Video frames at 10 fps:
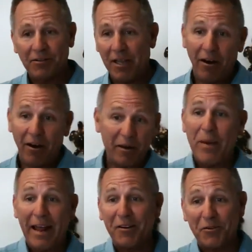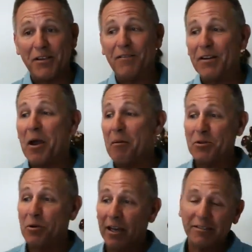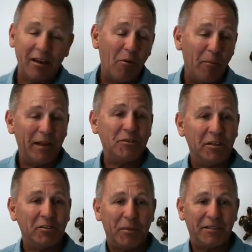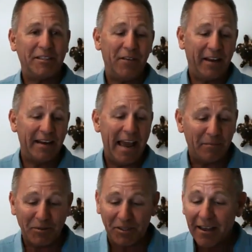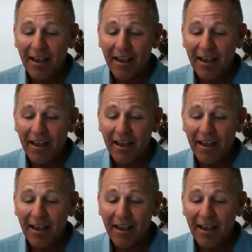And our competitors even come to us, I won't mention specific names,